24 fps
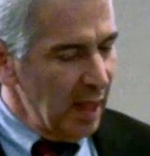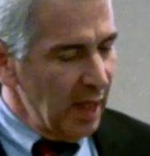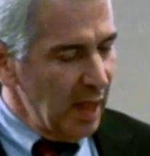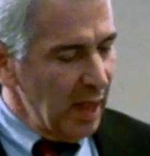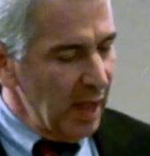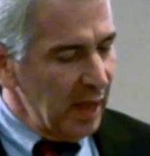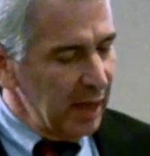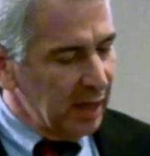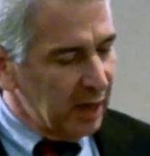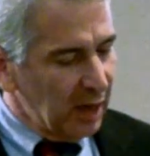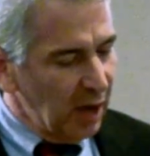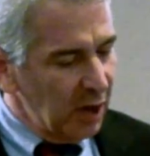
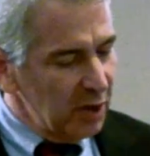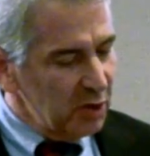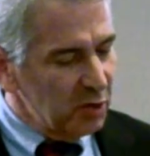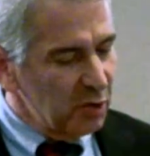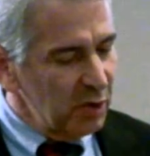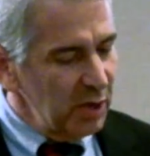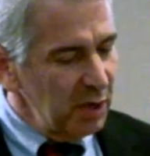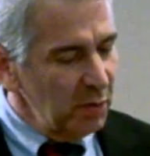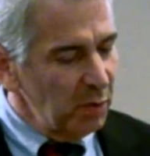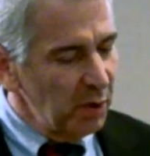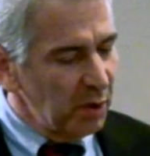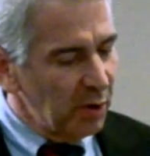A
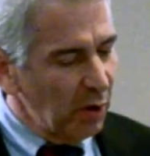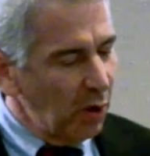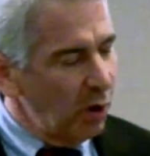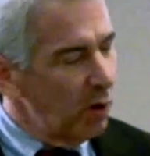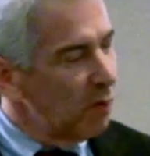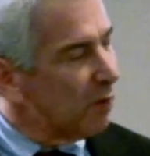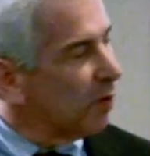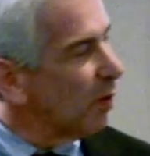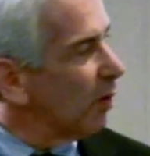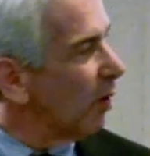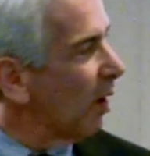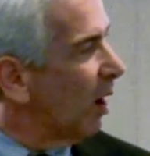country with
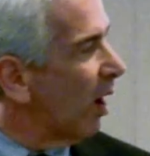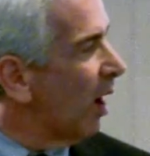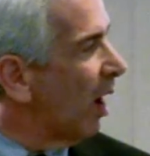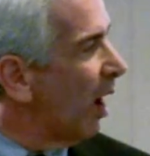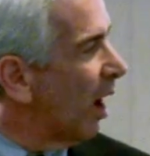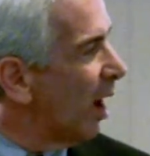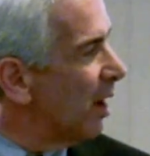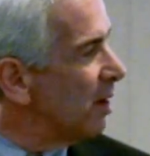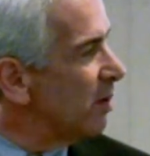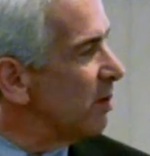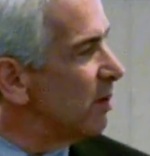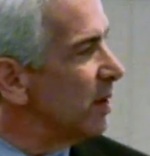over
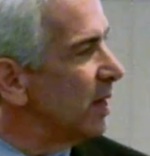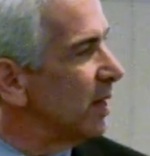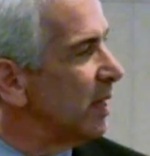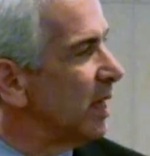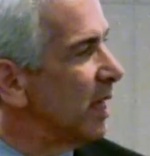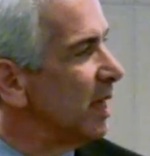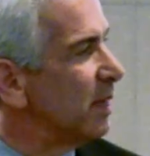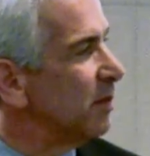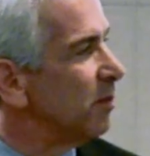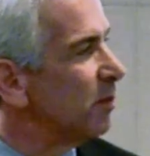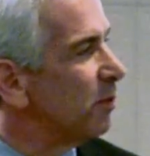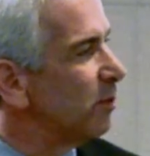
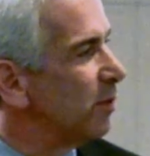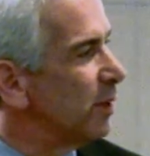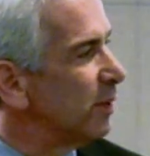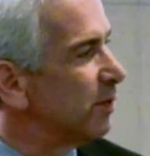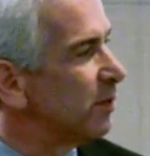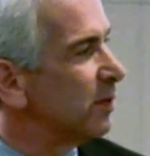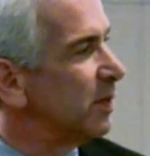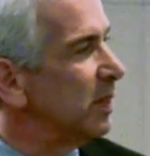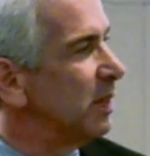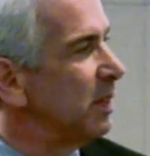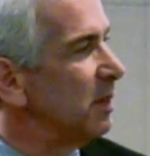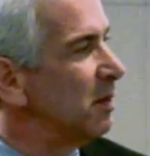
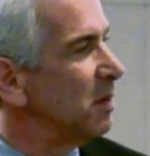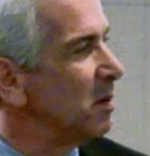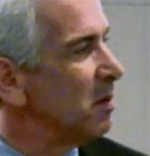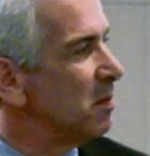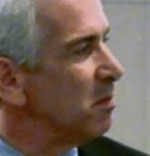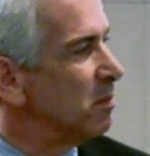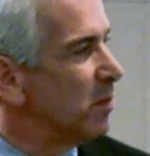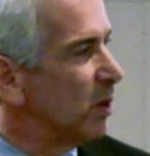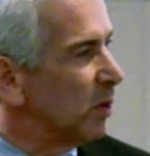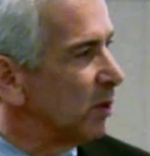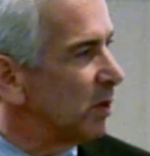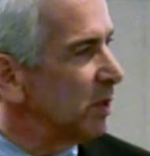150
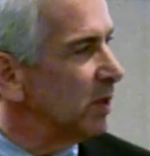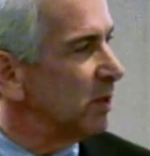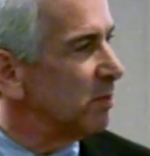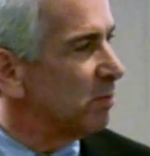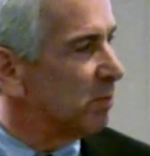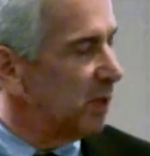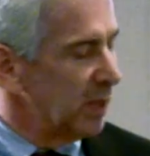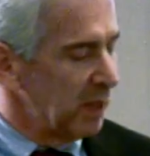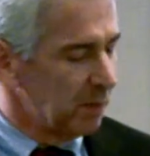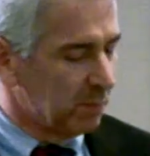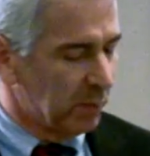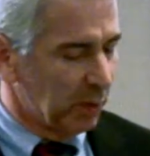million
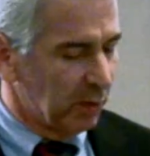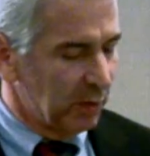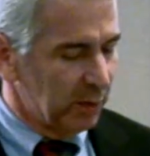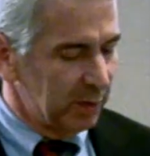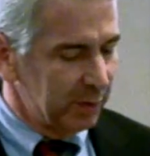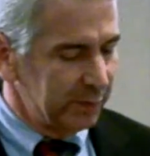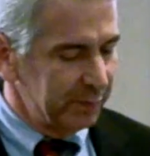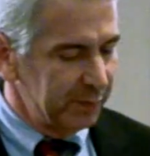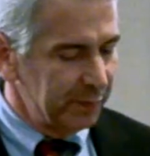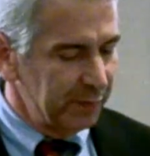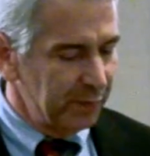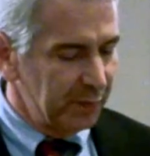people,
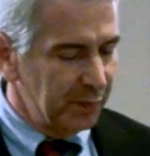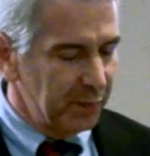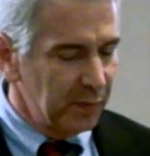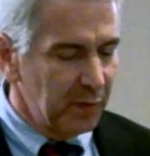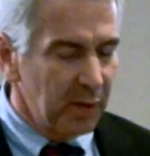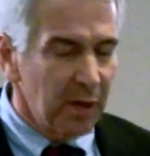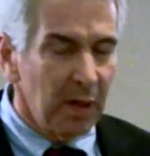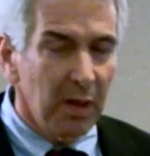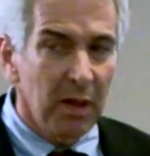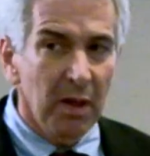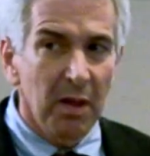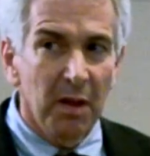
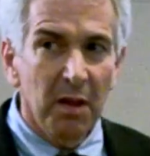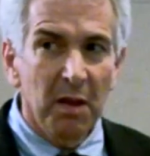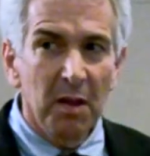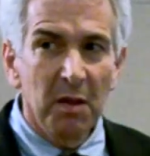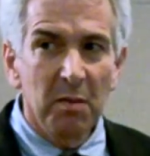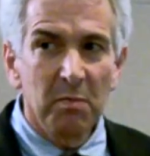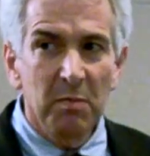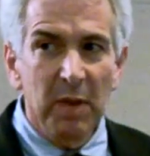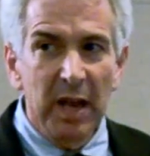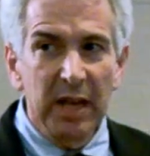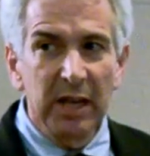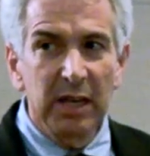
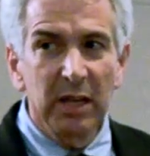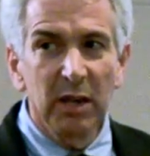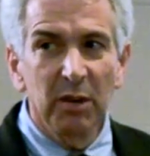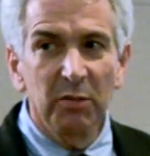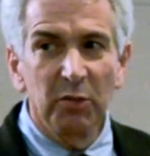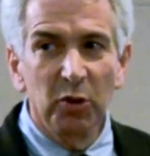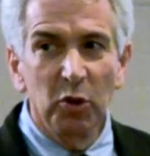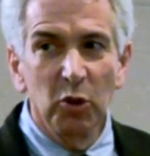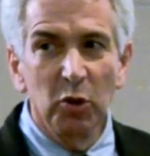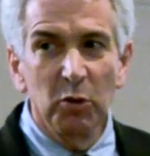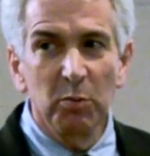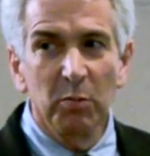many of
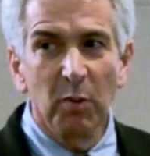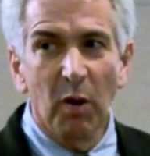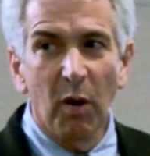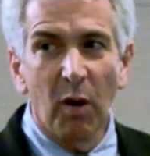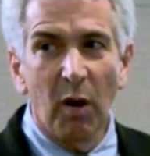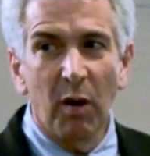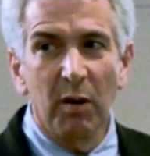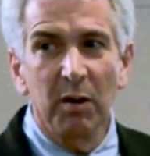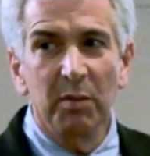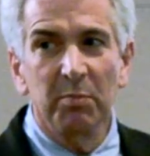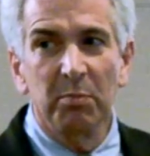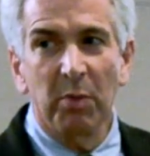whom
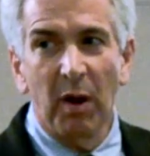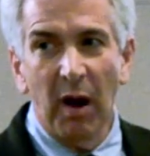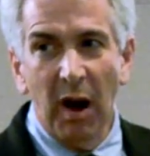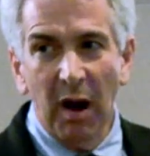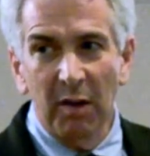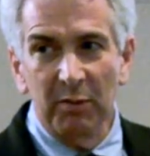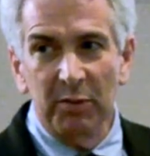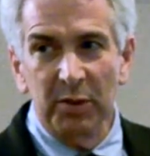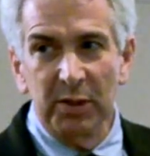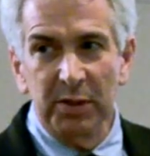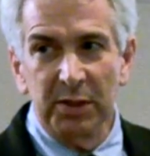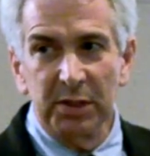are
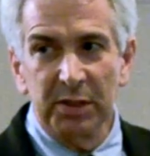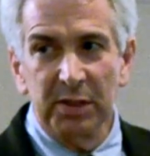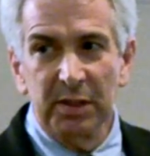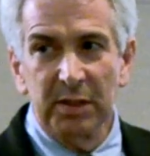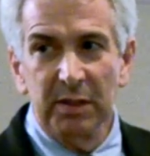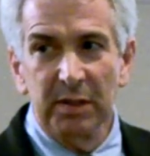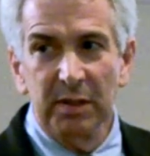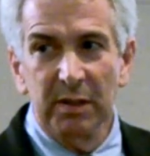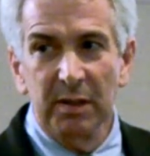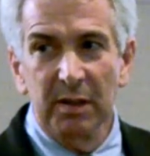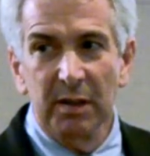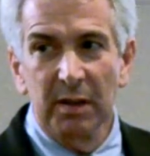impoverished,
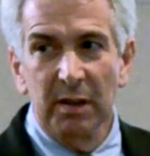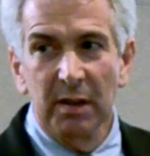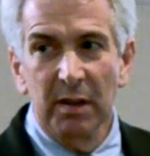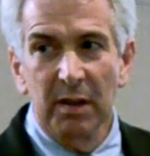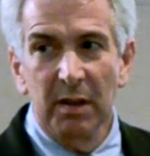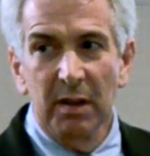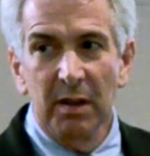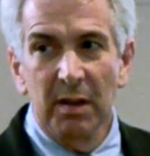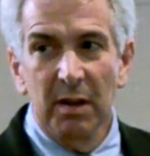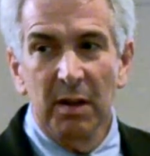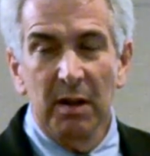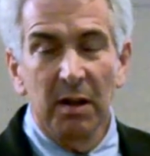
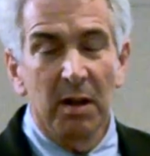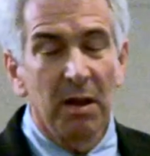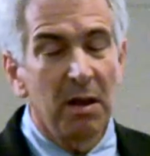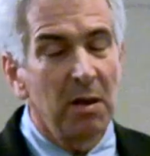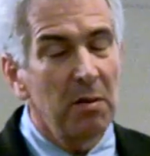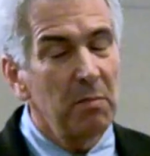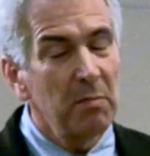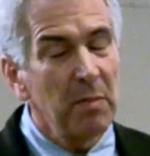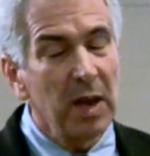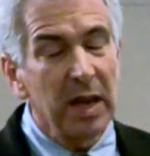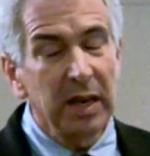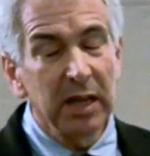
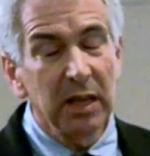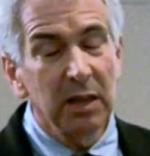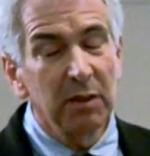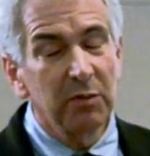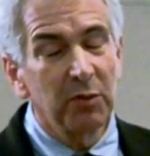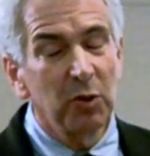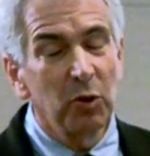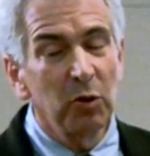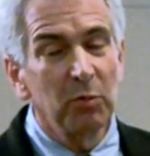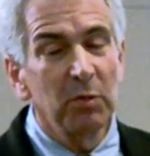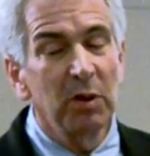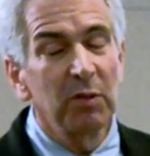many of
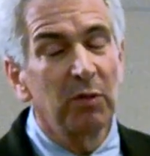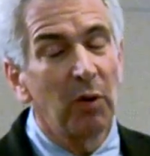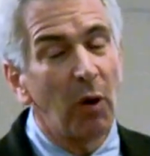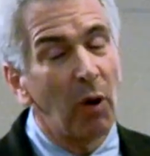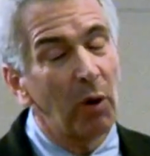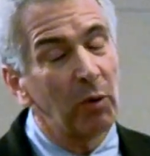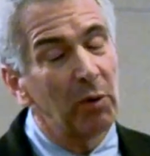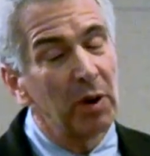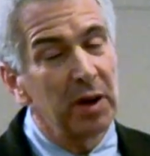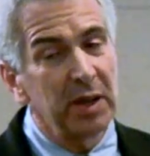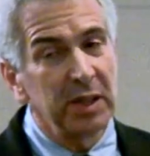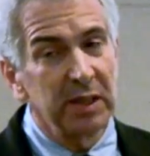whom have
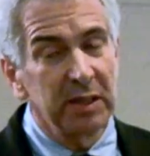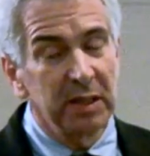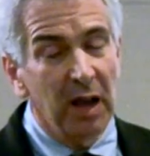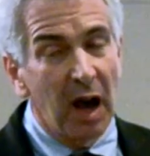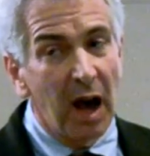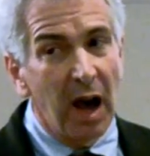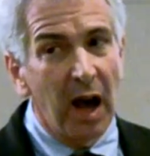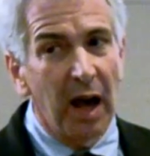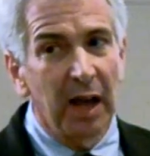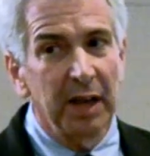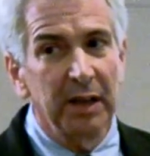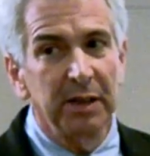already
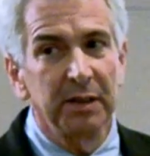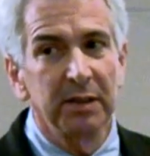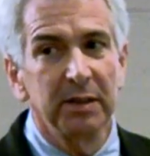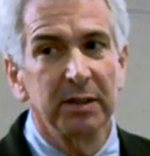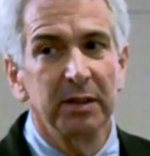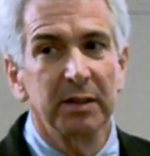died